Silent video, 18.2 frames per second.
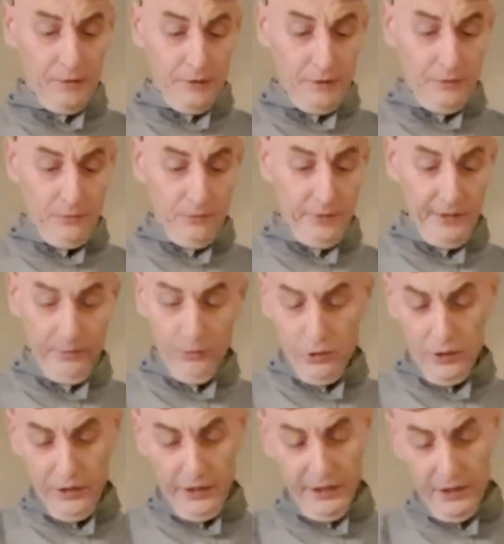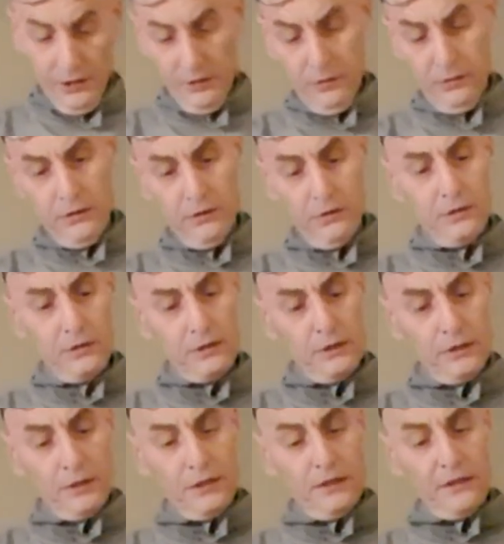Wow, okay.
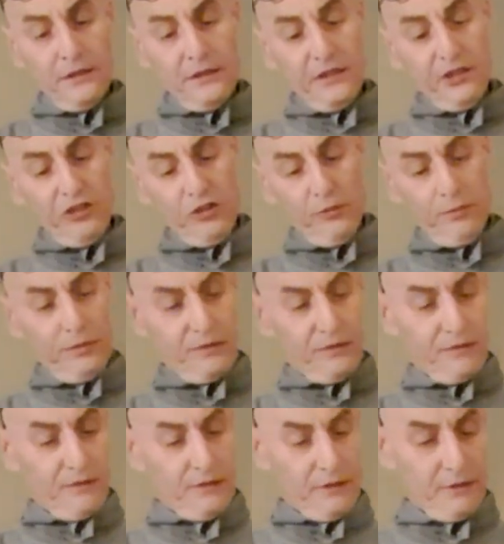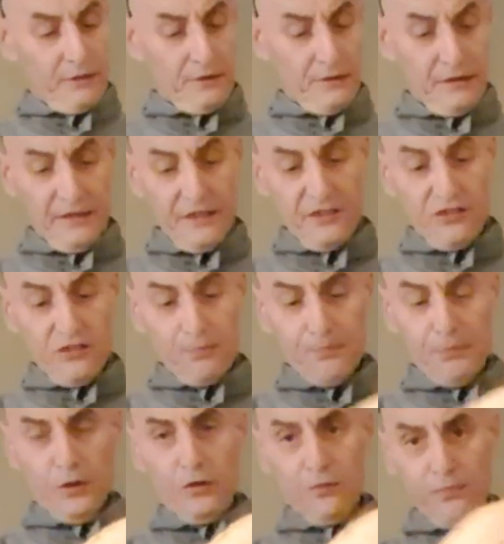This is
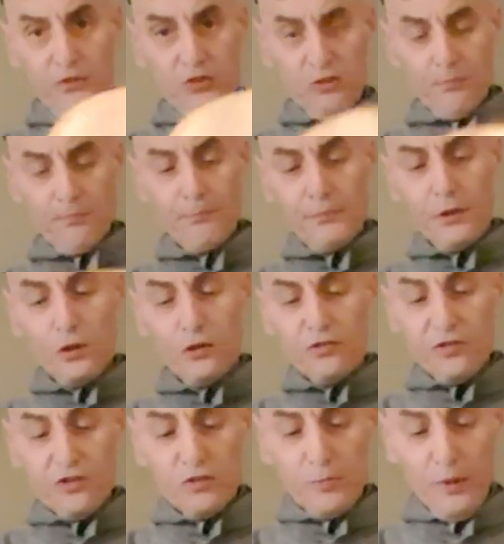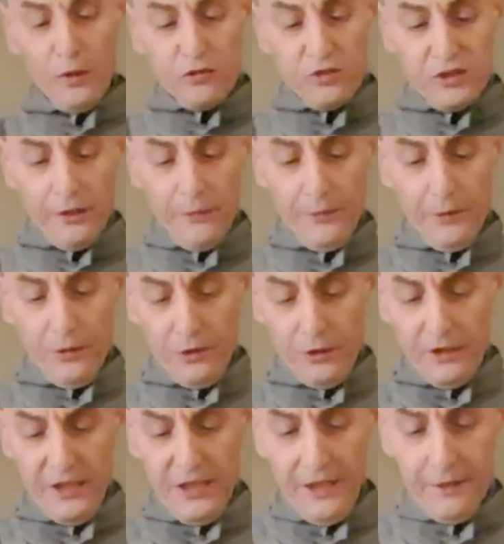beautiful, some beautiful spalting going on
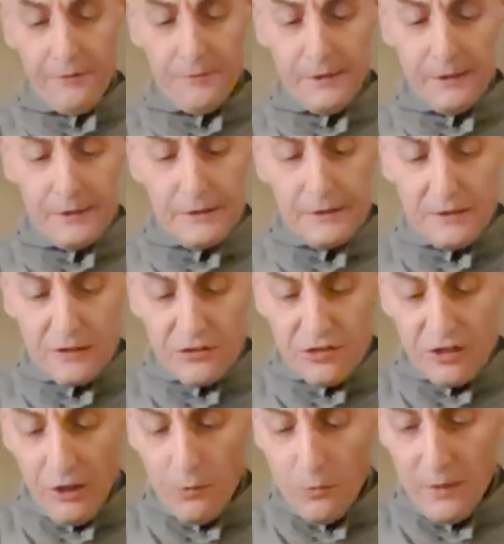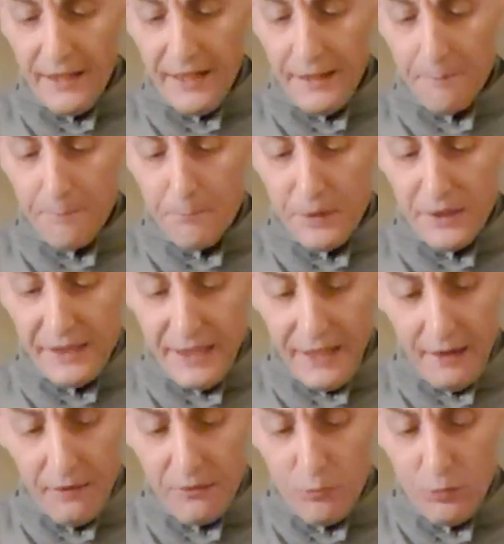in here. So, but
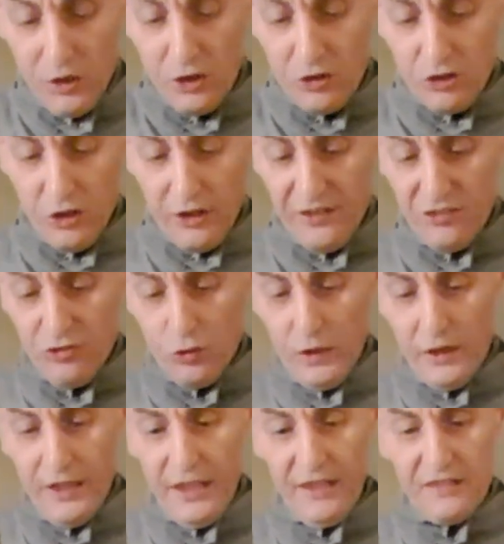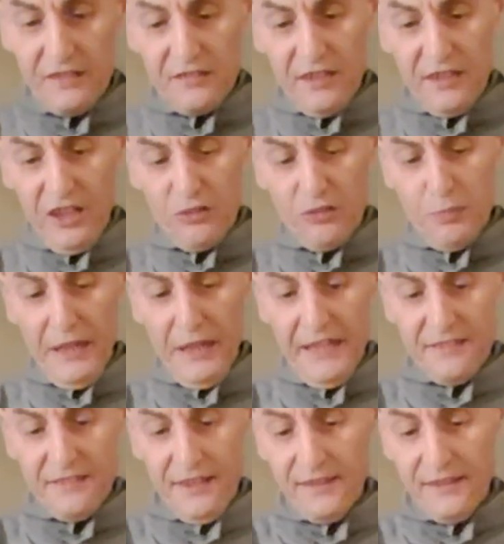yeah, we could turn this into a nice sized
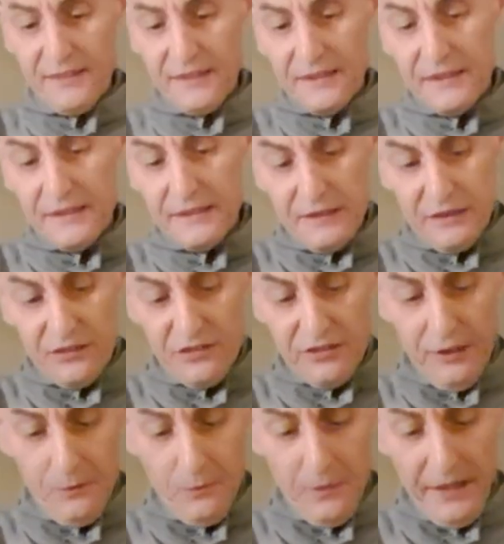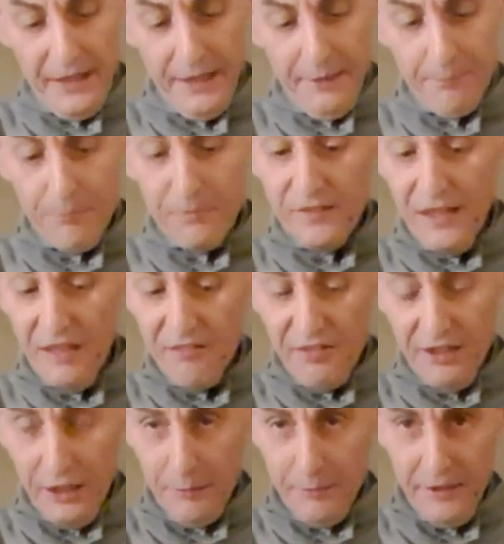platter. So
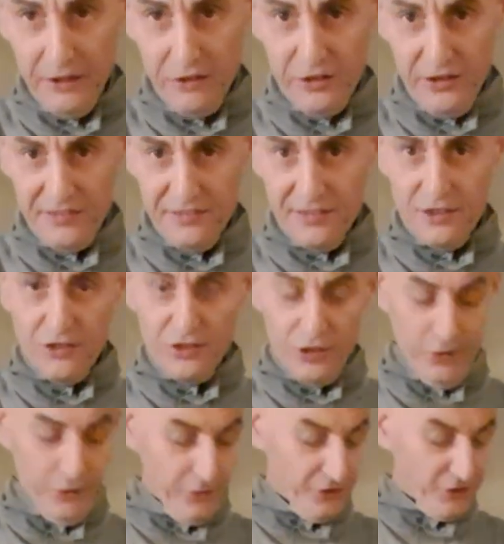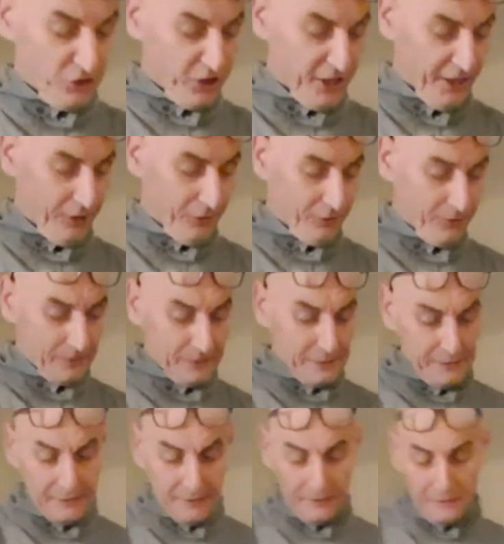definitely going to be interesting to turn on the channel.
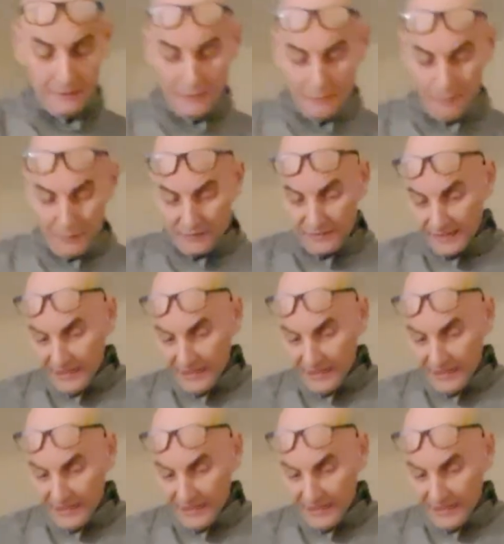But